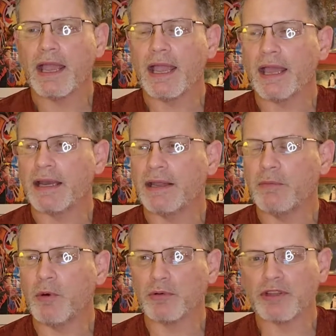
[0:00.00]
and he
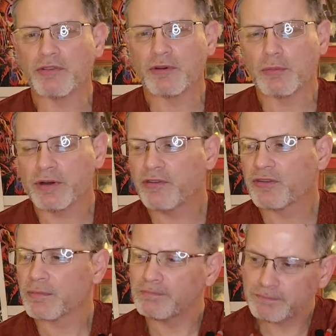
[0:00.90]
won't listen to
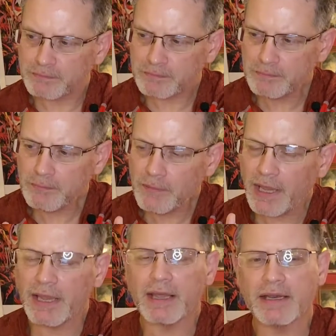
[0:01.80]
reason,
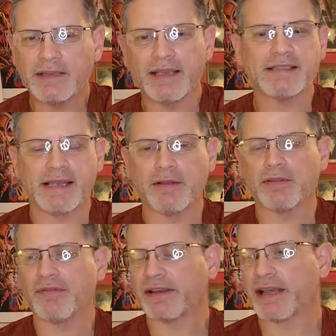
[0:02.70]
and he takes out
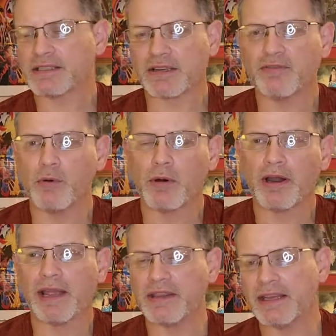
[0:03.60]
the Fantastic Four,
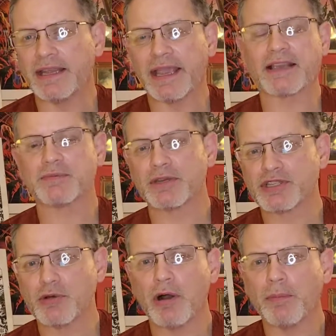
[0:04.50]
and then the X-Men
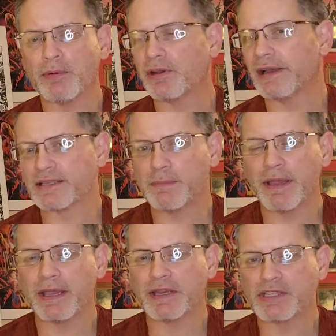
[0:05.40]
show up on the last
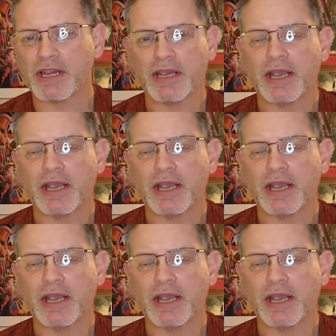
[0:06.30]
page,